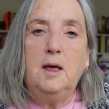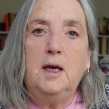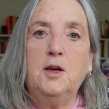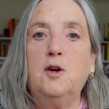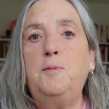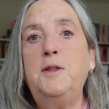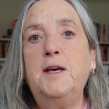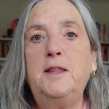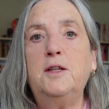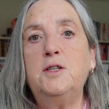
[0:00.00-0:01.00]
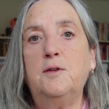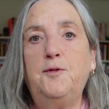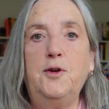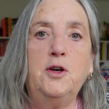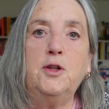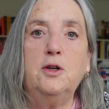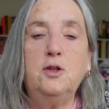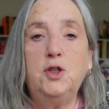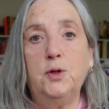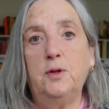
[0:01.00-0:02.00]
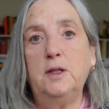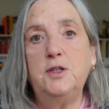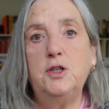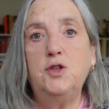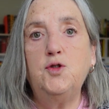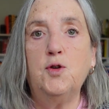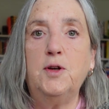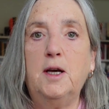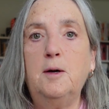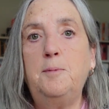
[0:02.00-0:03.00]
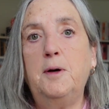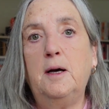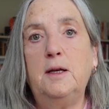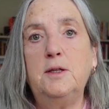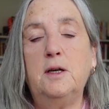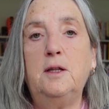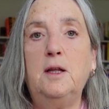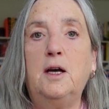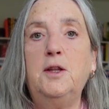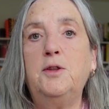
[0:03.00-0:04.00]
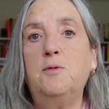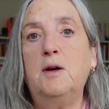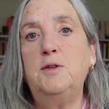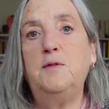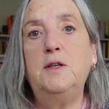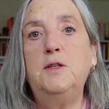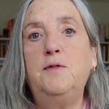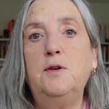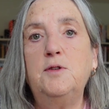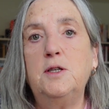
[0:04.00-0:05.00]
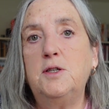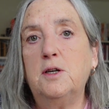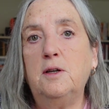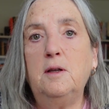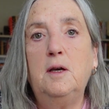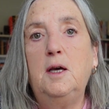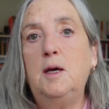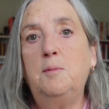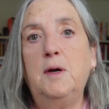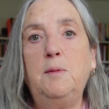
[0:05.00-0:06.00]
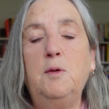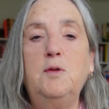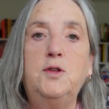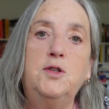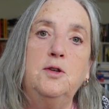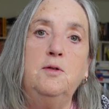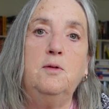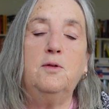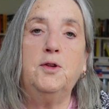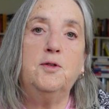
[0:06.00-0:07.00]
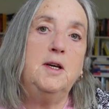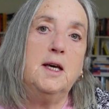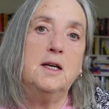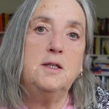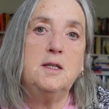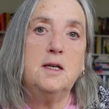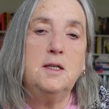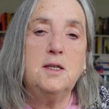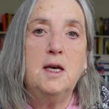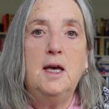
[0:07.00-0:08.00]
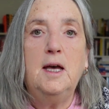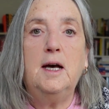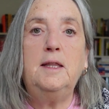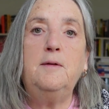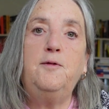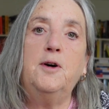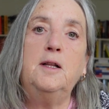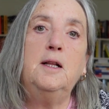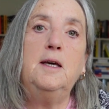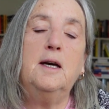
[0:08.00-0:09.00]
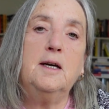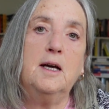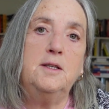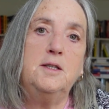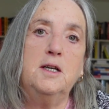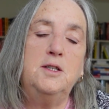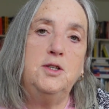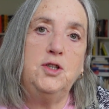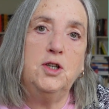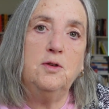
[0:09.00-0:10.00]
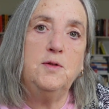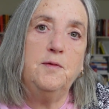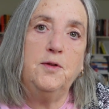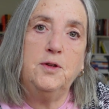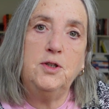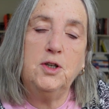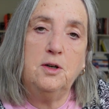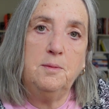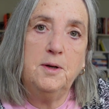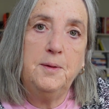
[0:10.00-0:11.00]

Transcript: It could be then that a further shortlist is drawn up and another round of interviews is done, maybe with 2 or 3 candidates, and then finally a candidate is chosen for the job.